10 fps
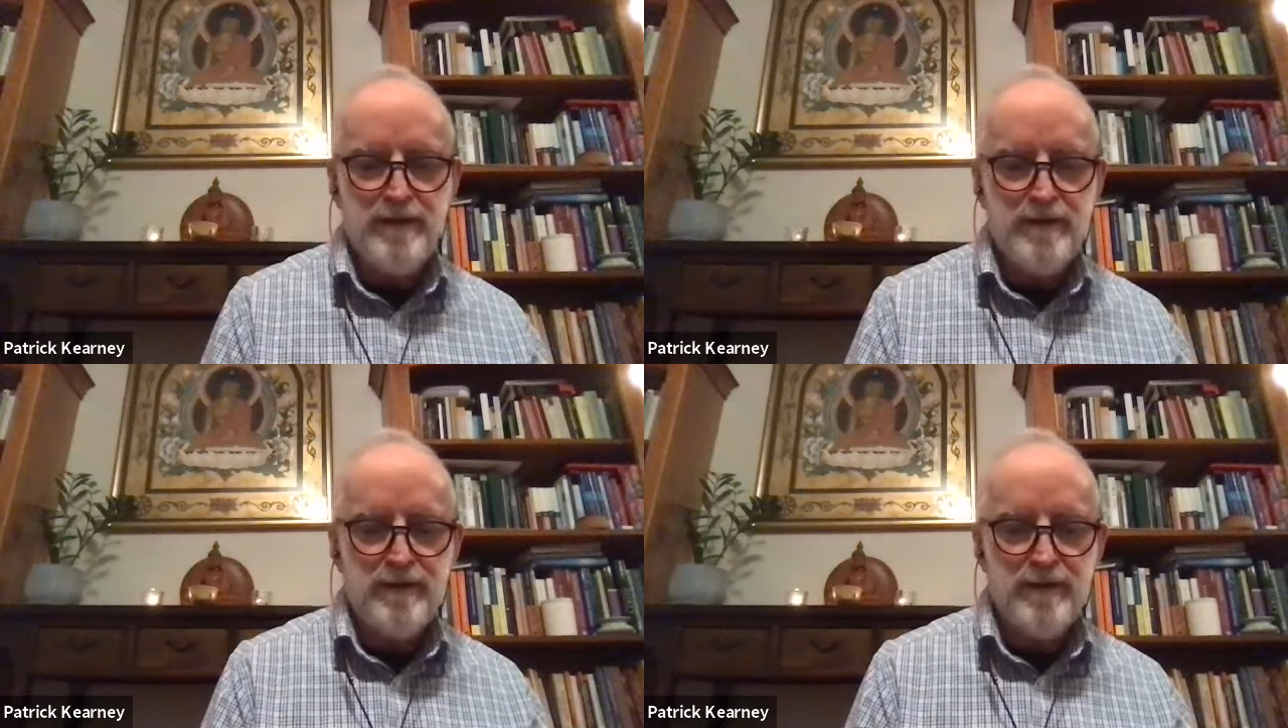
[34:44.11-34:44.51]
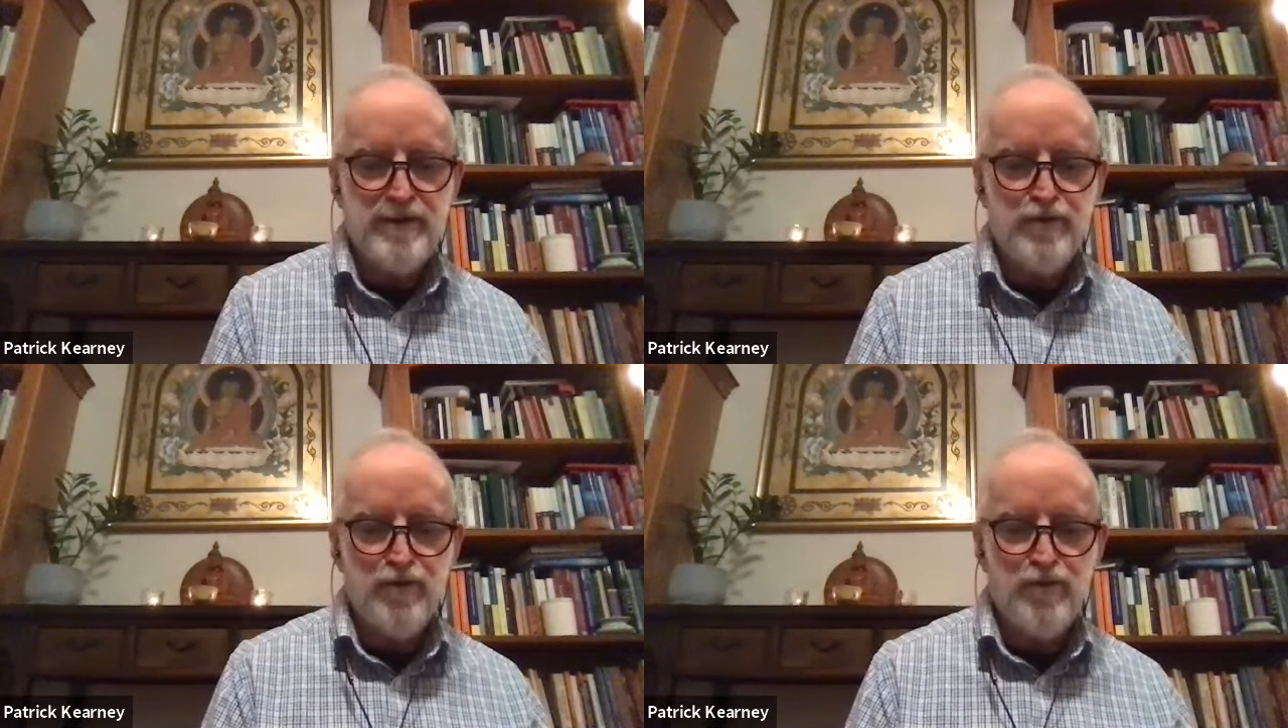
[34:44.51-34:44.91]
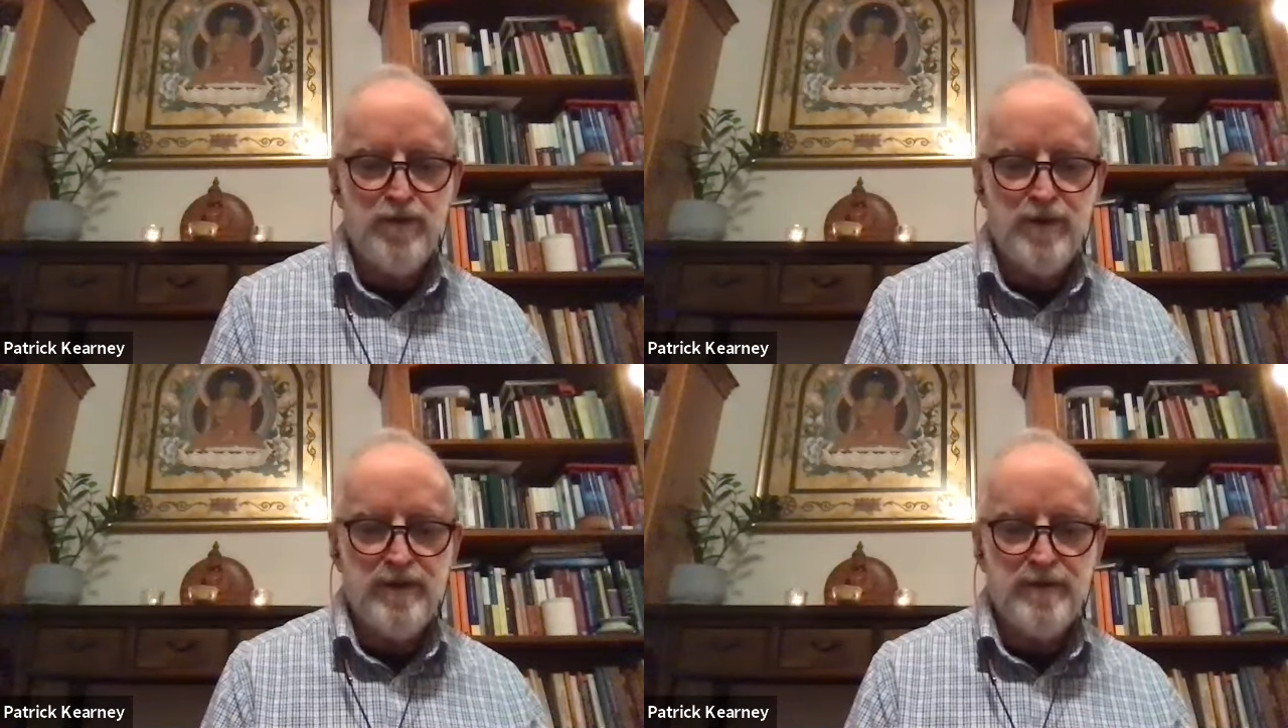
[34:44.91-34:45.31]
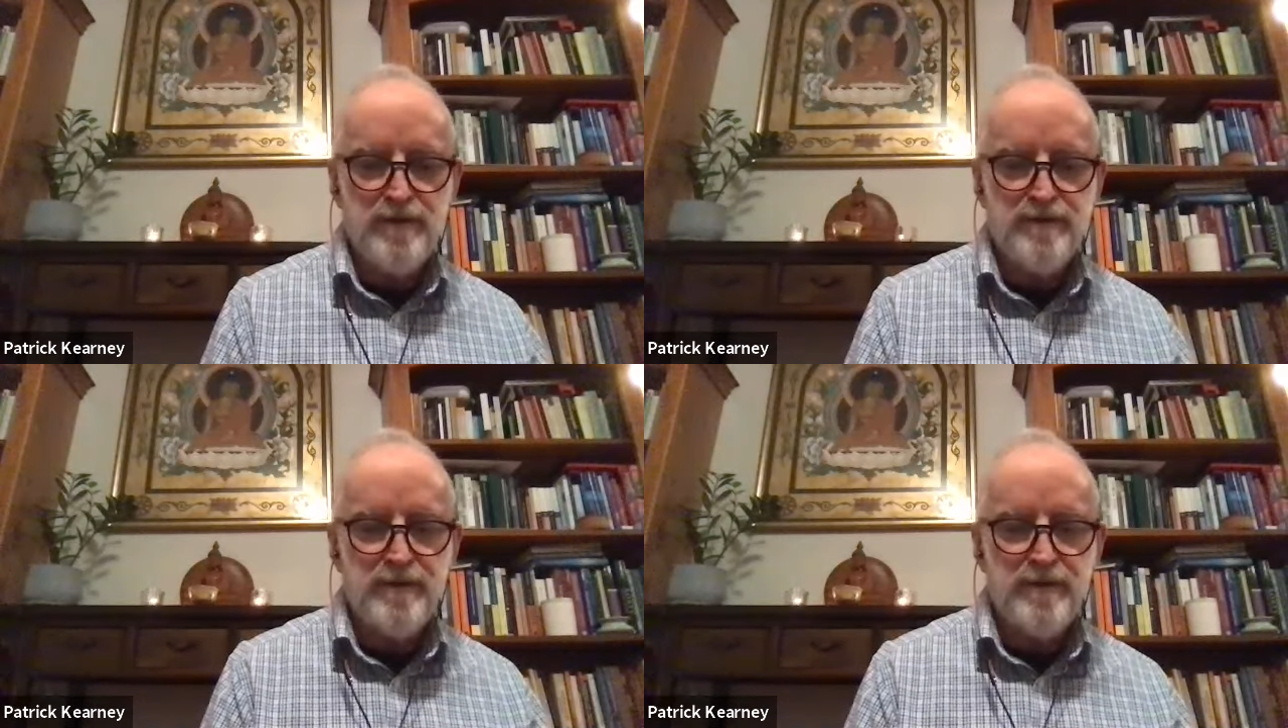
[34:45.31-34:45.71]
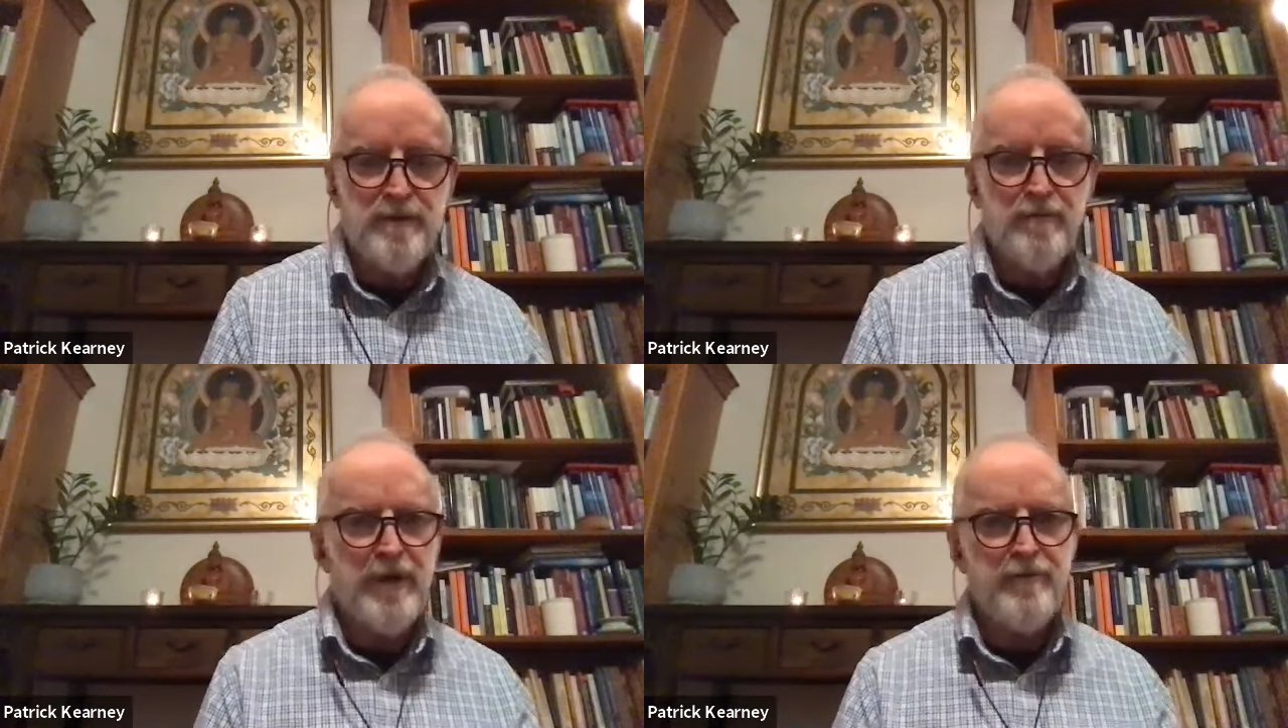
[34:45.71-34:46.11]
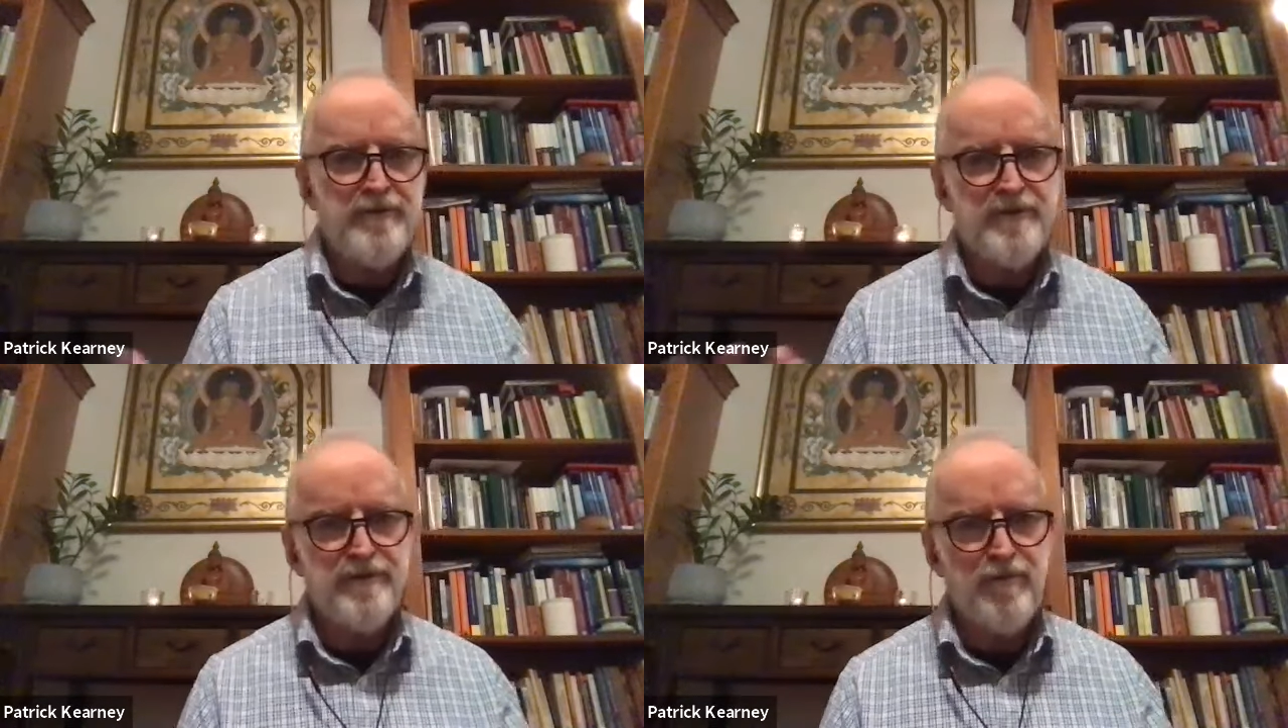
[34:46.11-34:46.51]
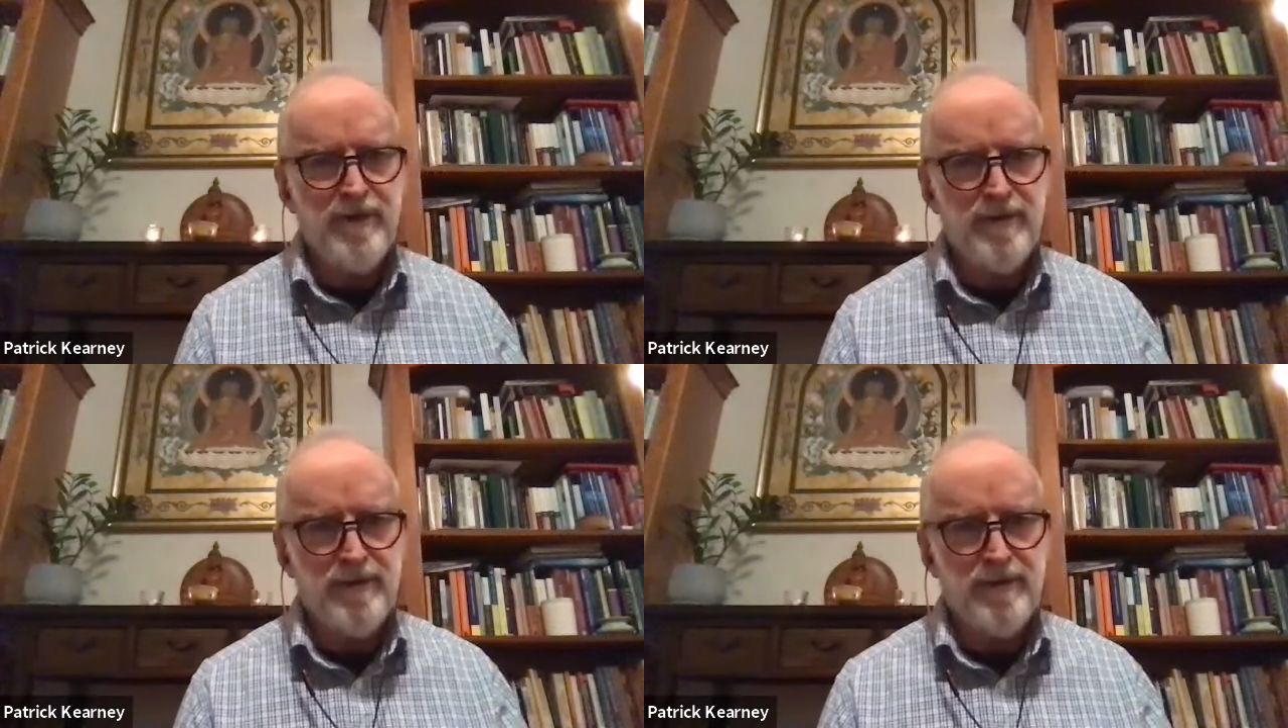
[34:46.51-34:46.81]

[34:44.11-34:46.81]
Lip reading: in a gentle breeze. Where is the spring?